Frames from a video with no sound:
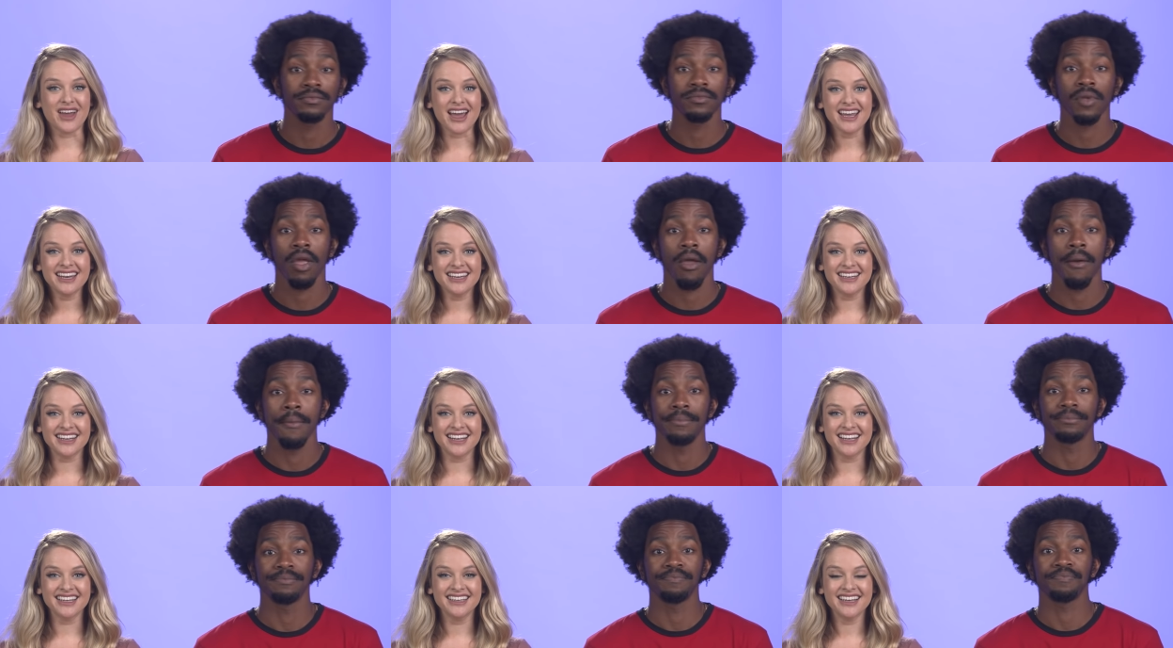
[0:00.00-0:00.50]
Speaker 1: of
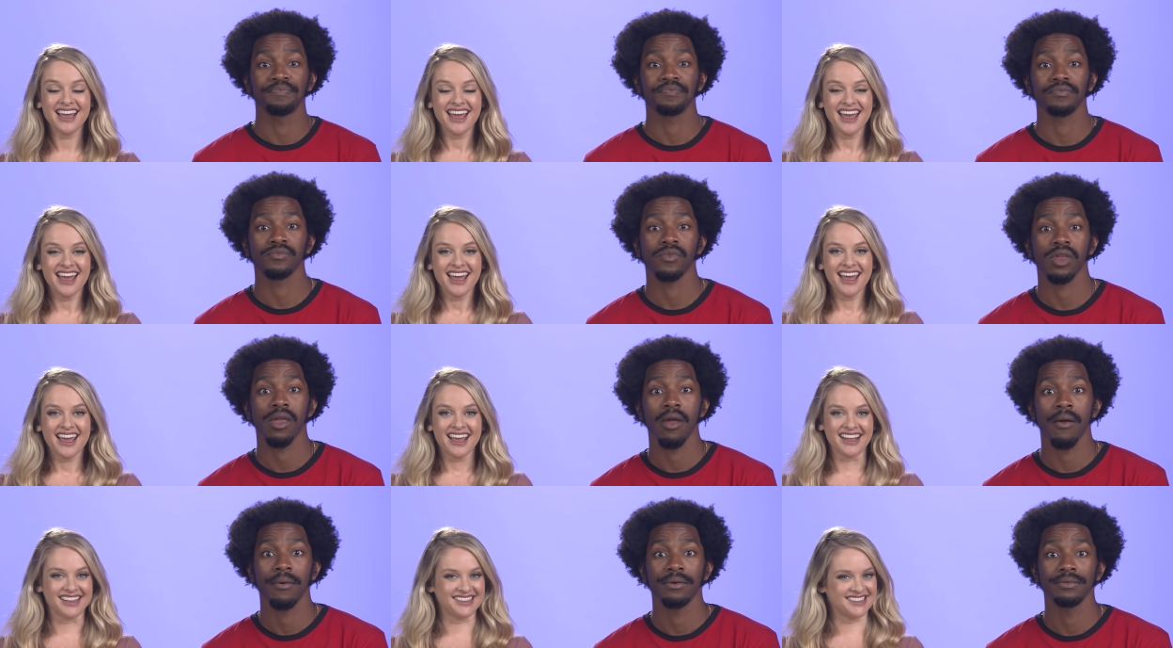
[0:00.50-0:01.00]
editing,
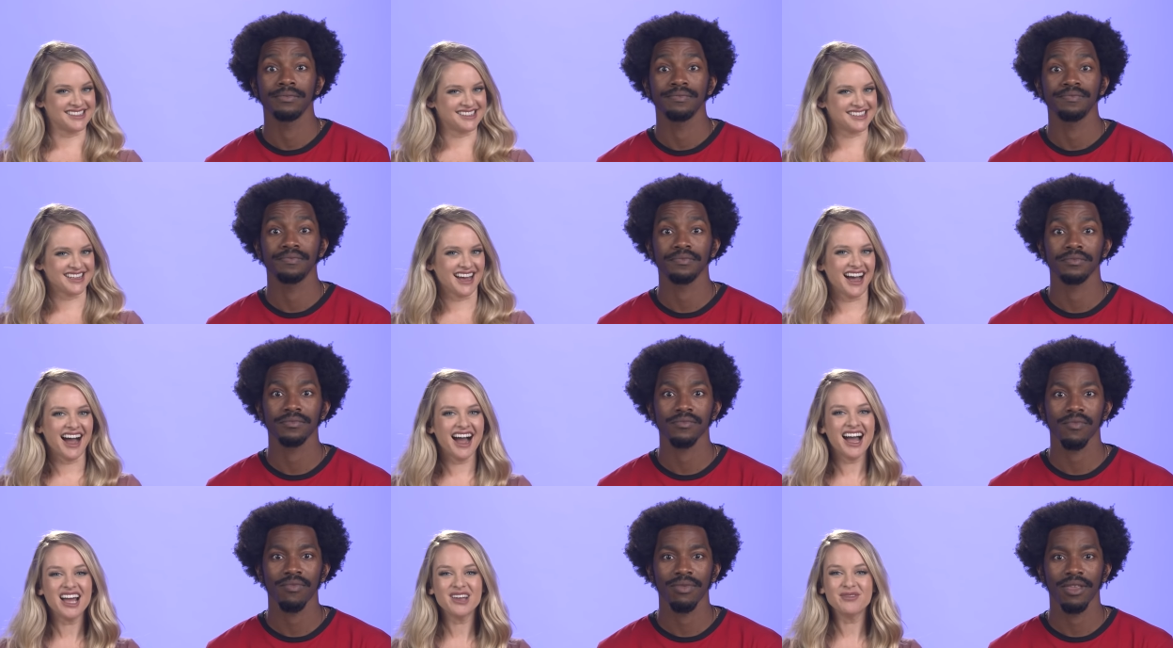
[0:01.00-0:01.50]
it's
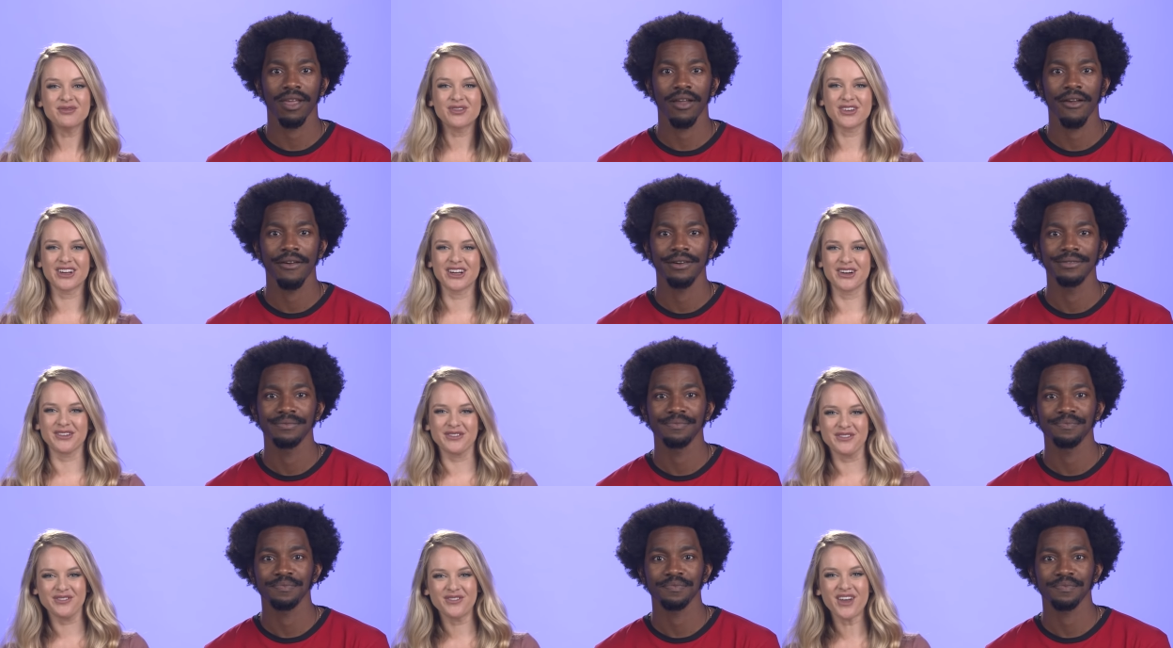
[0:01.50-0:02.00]
time
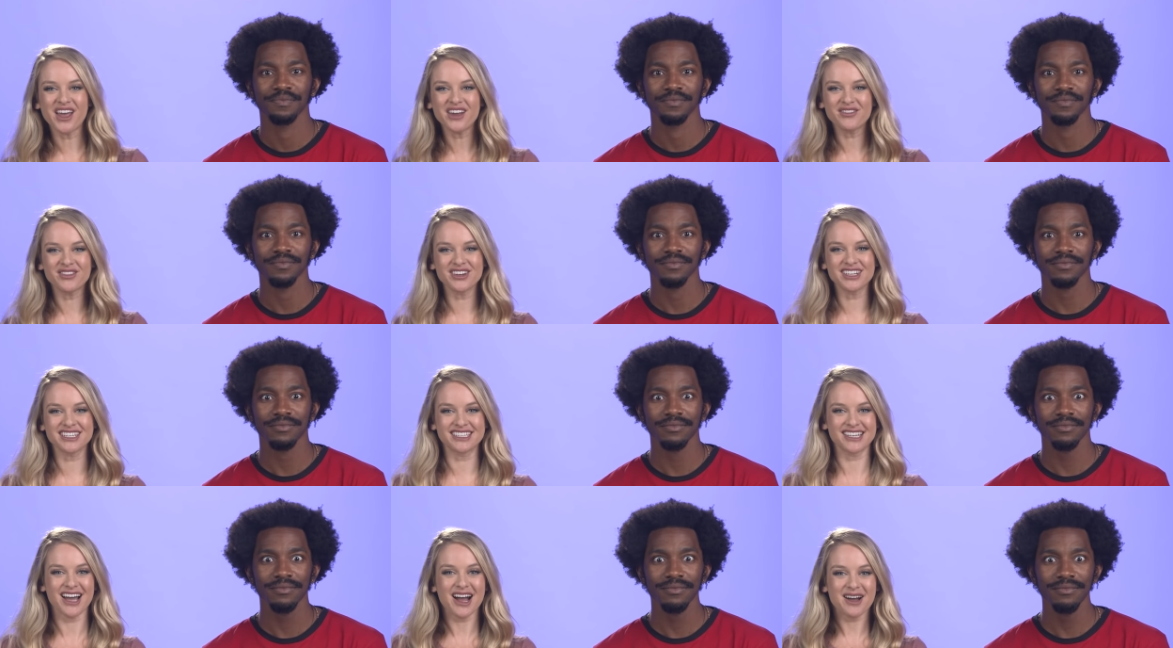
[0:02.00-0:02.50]
for your
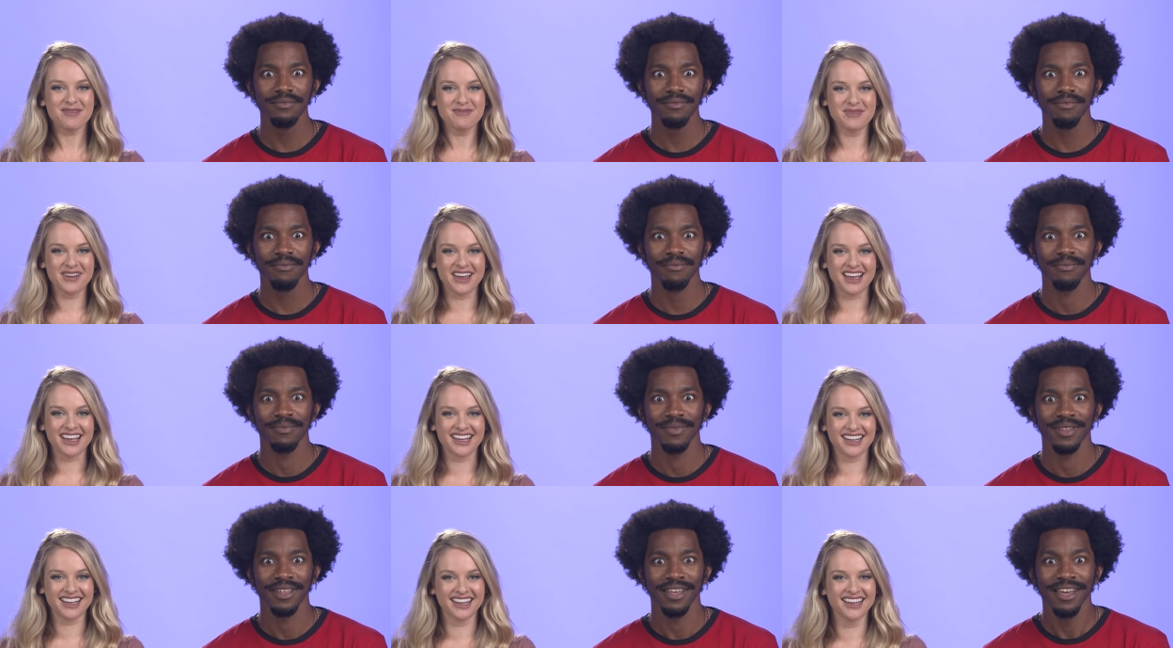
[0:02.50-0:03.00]
favorite
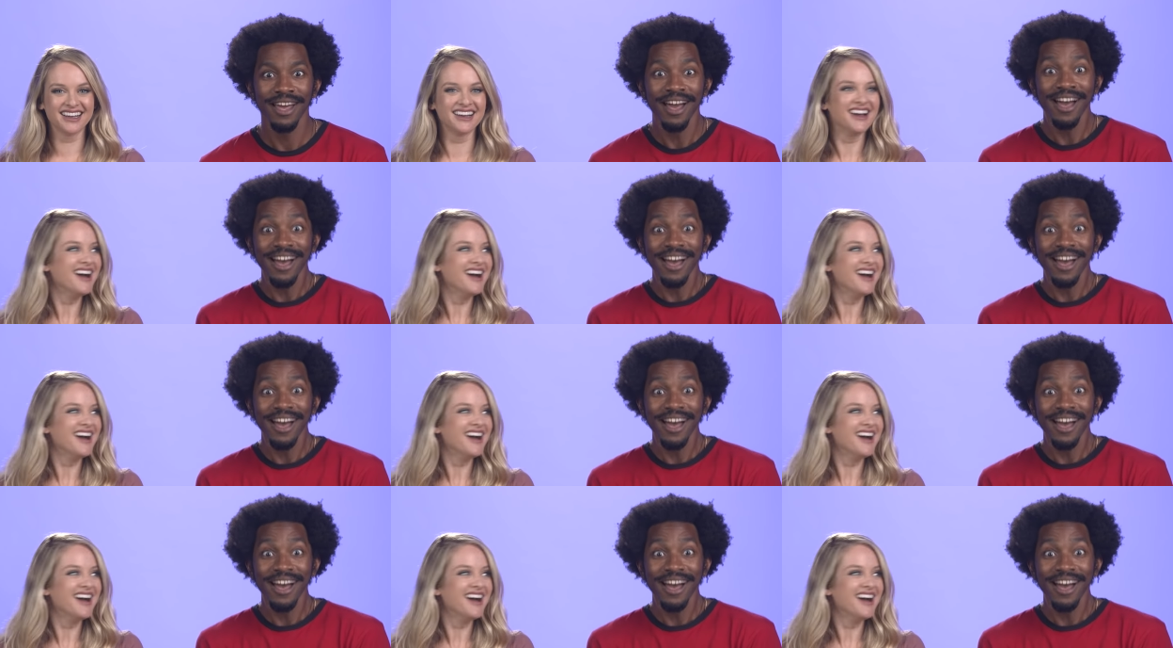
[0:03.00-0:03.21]
topic.